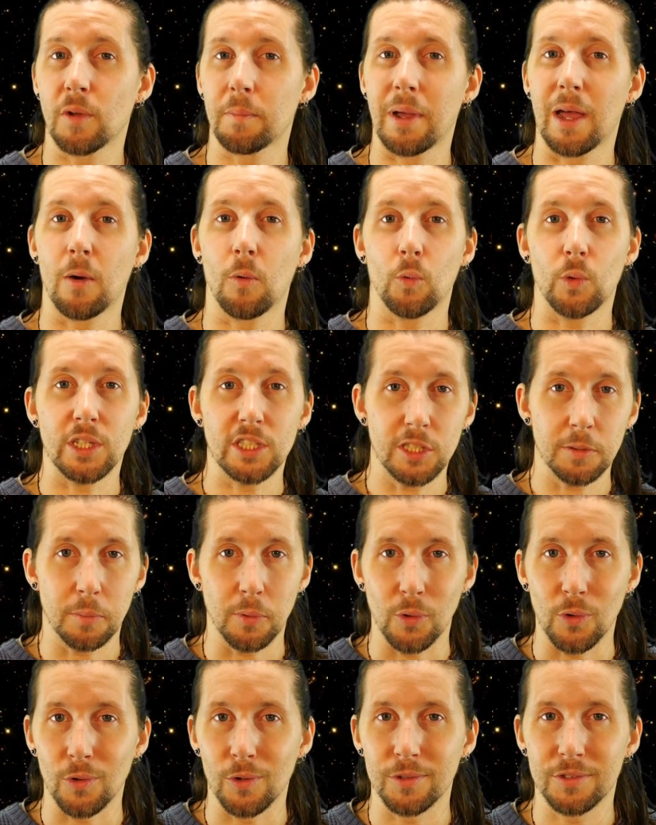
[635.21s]
about Ouija
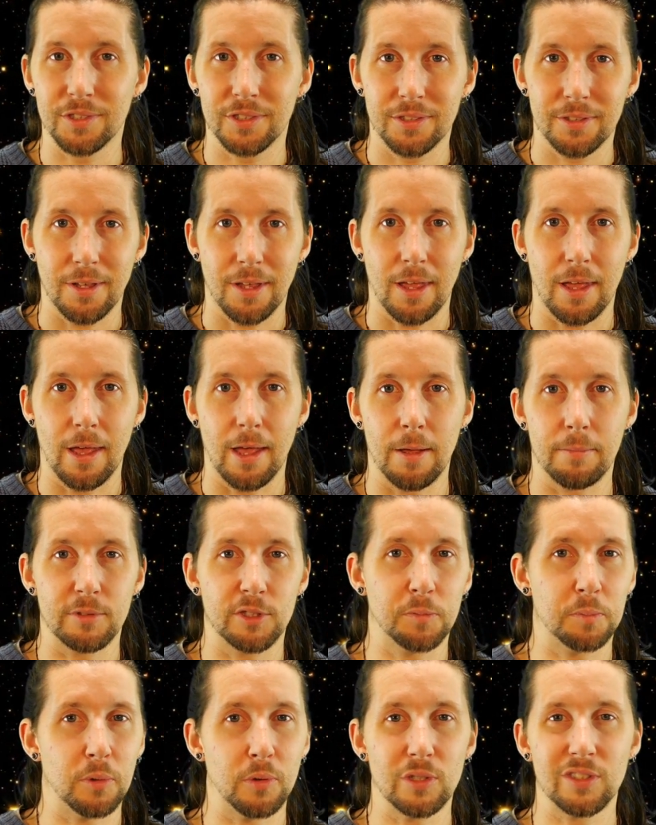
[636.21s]
boards,
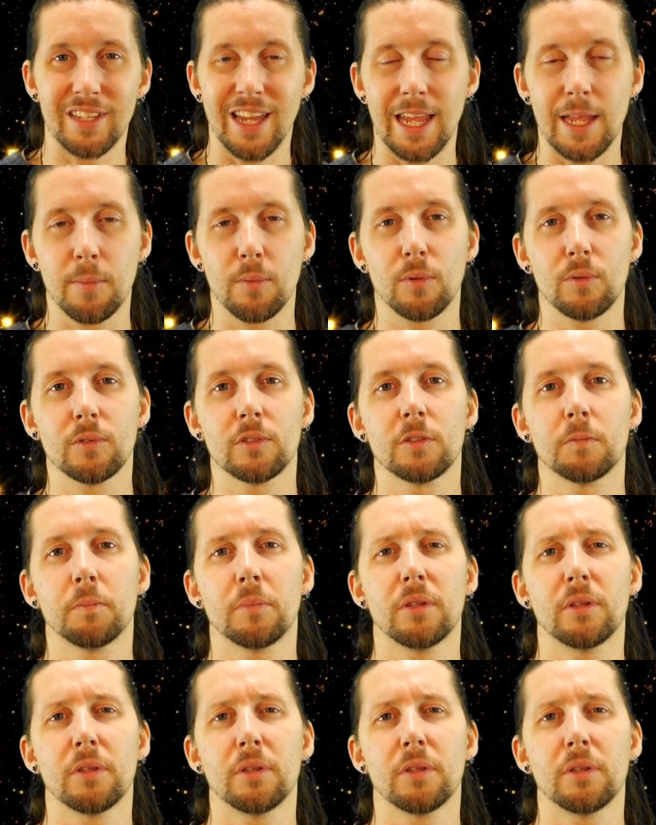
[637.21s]
spirit tables.